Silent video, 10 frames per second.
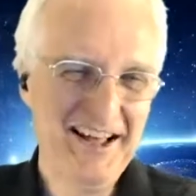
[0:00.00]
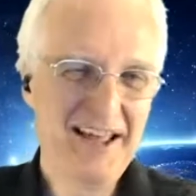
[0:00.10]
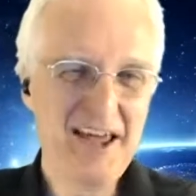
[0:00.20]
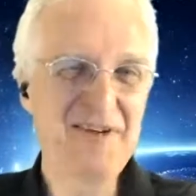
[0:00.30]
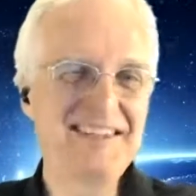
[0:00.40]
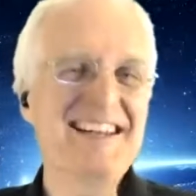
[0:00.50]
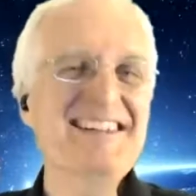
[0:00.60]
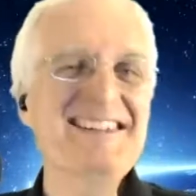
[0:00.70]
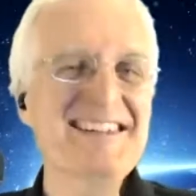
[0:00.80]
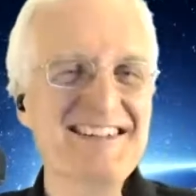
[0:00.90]
It was
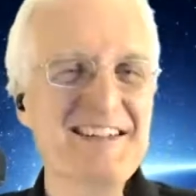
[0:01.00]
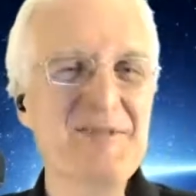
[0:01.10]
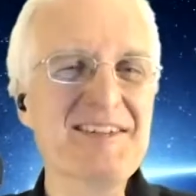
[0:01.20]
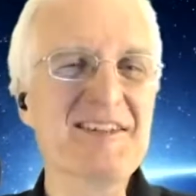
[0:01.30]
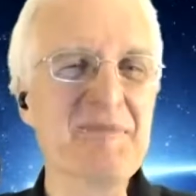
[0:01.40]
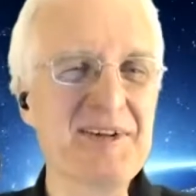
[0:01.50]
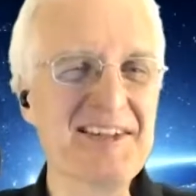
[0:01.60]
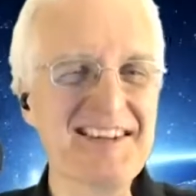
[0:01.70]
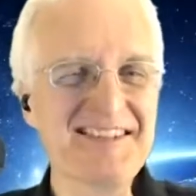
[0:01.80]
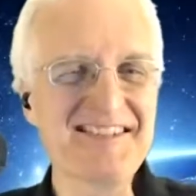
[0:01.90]
easy to see when
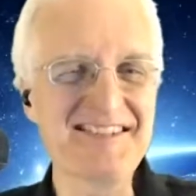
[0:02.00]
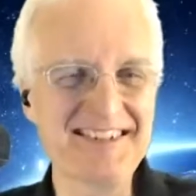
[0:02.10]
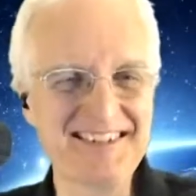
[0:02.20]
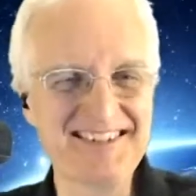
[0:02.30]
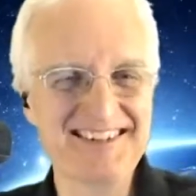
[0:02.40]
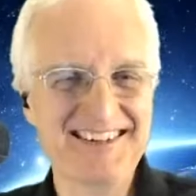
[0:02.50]
somebody else did it.